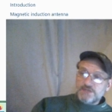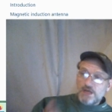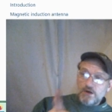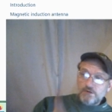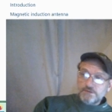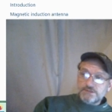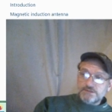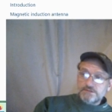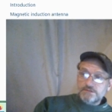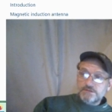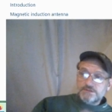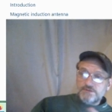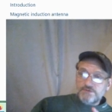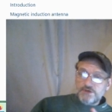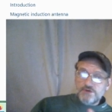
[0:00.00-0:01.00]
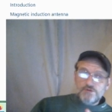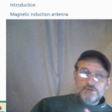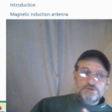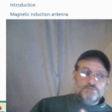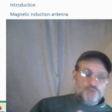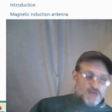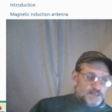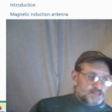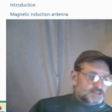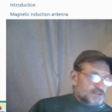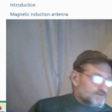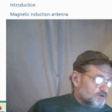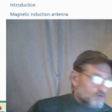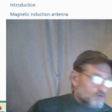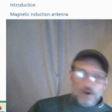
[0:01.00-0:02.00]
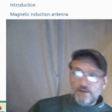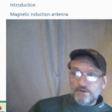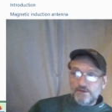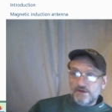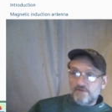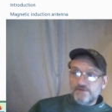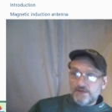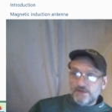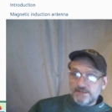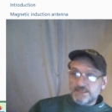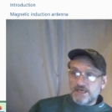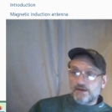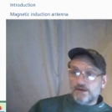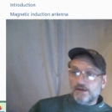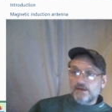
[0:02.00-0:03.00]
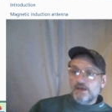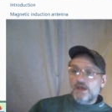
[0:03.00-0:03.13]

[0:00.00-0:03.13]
out to you depends on the quality of the antenna,